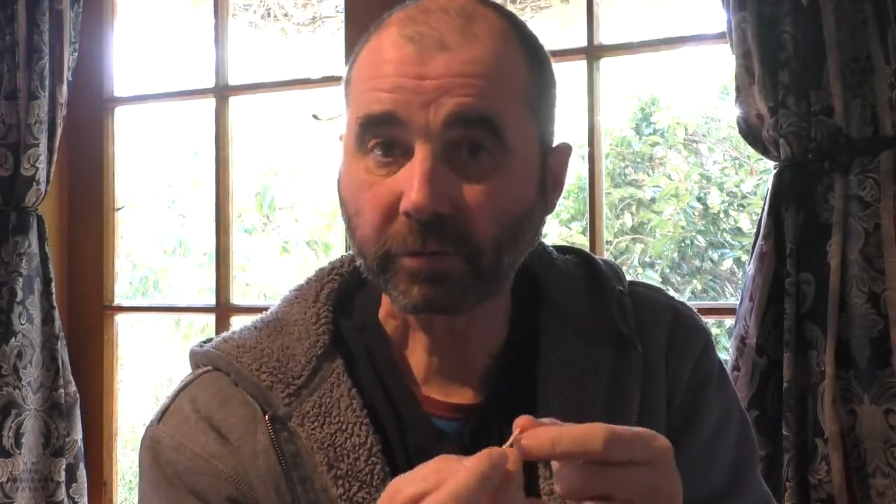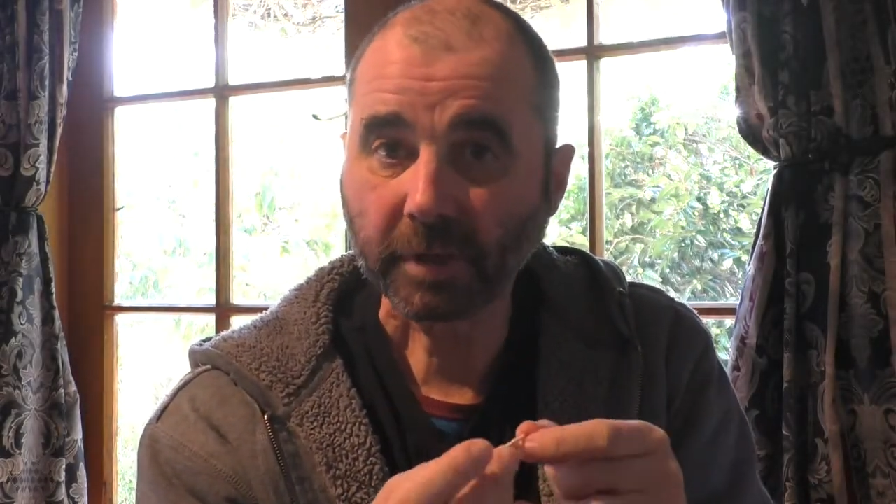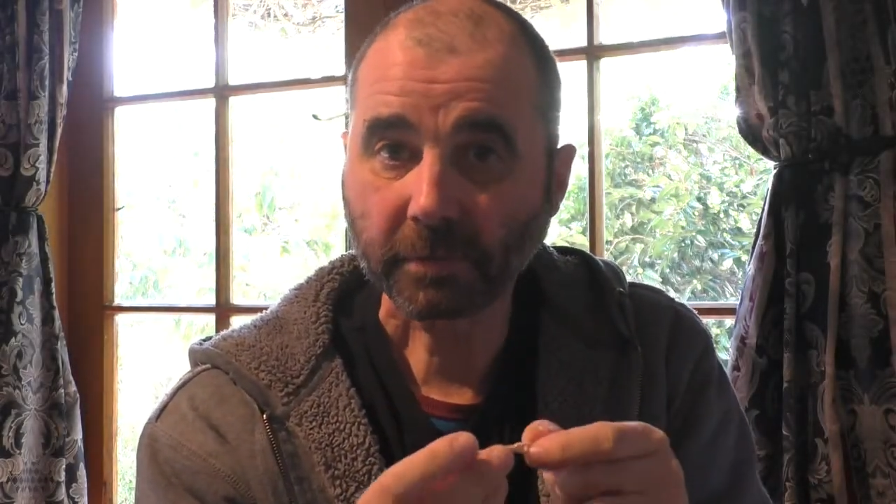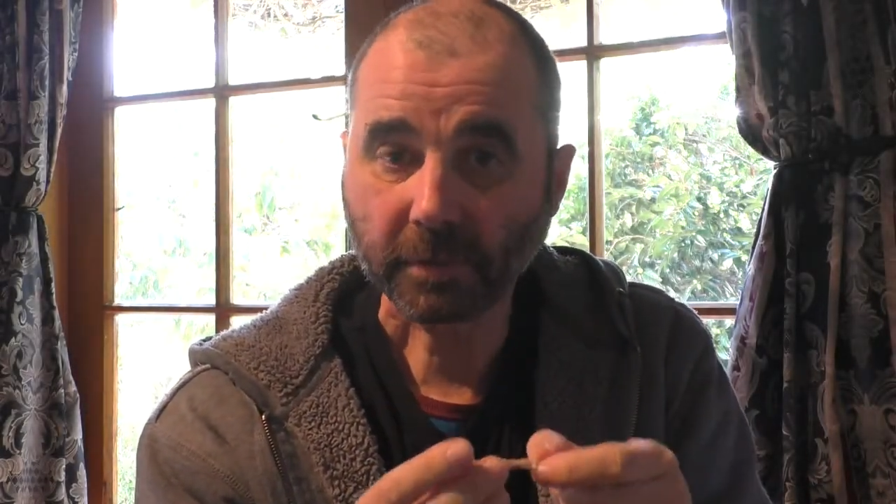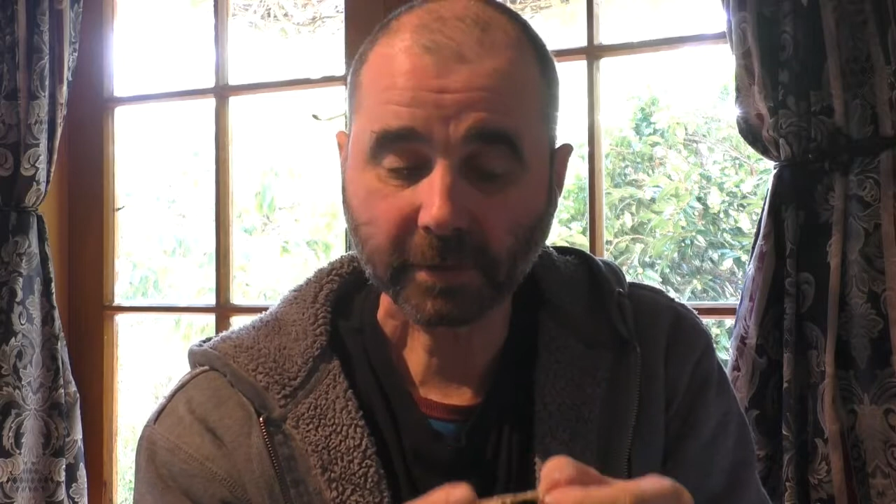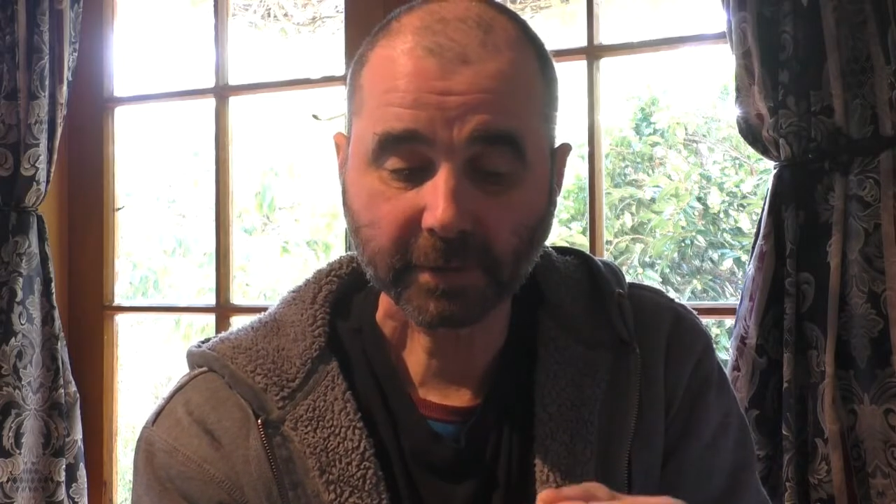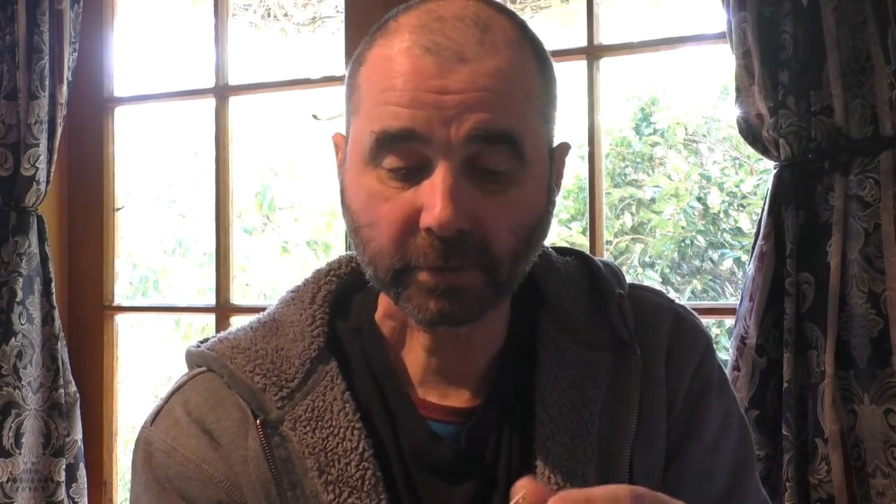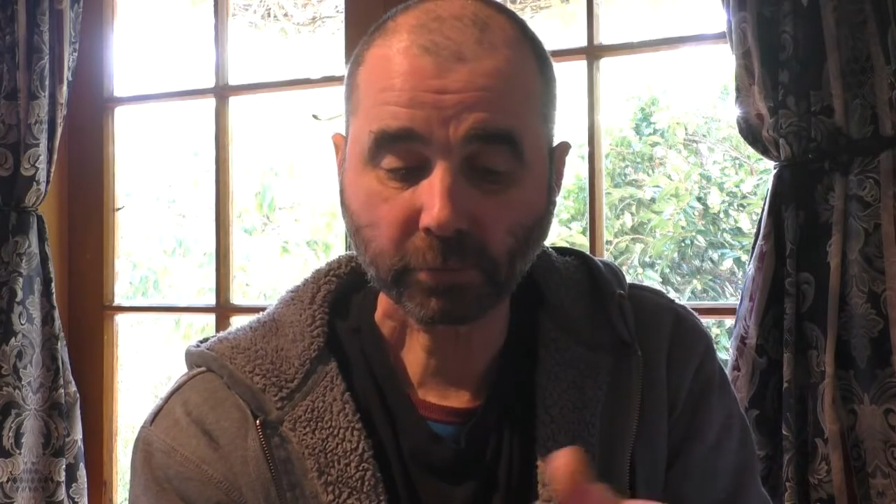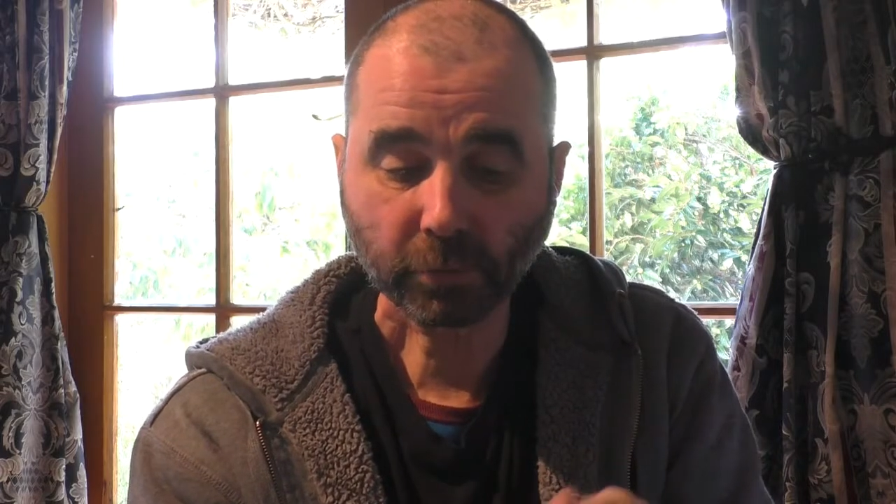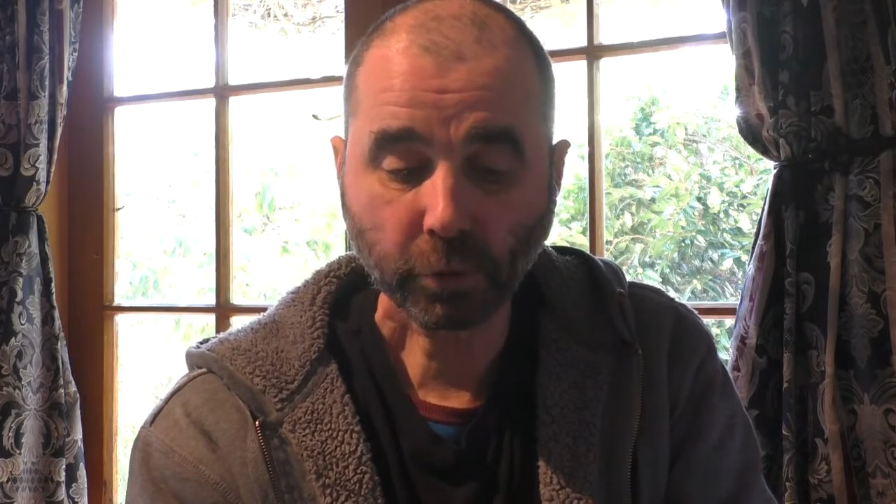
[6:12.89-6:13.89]
an M3
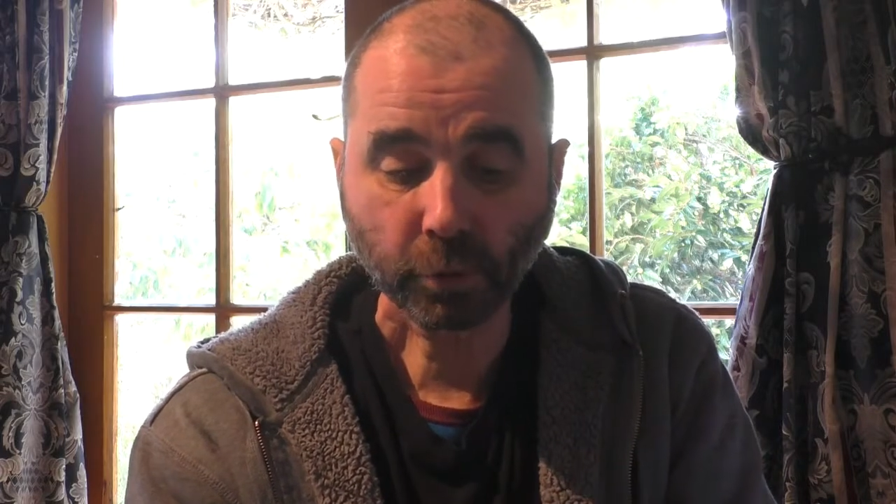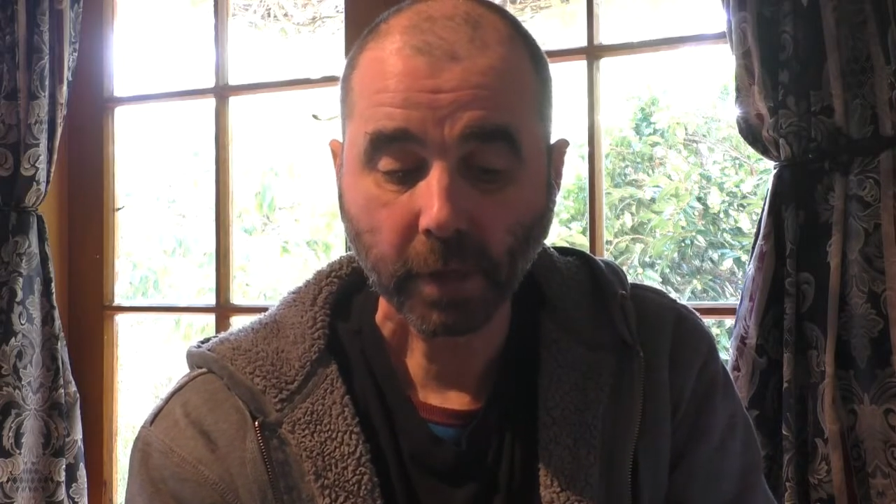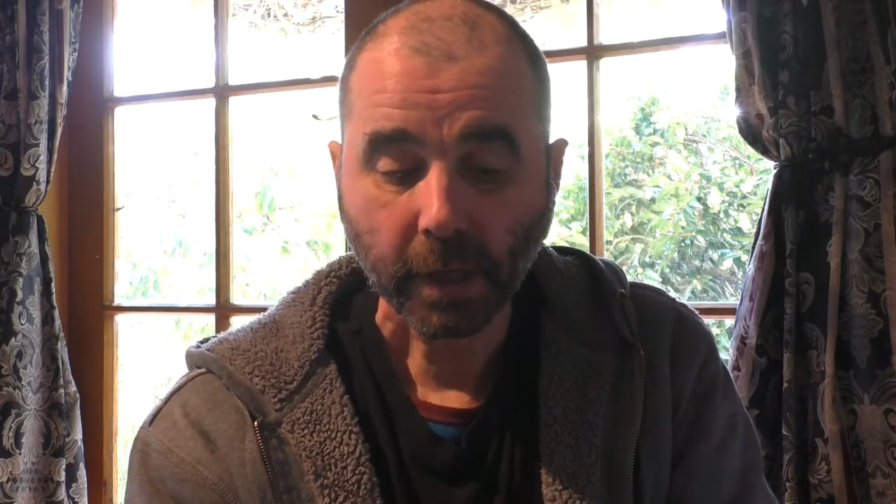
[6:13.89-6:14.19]
screw,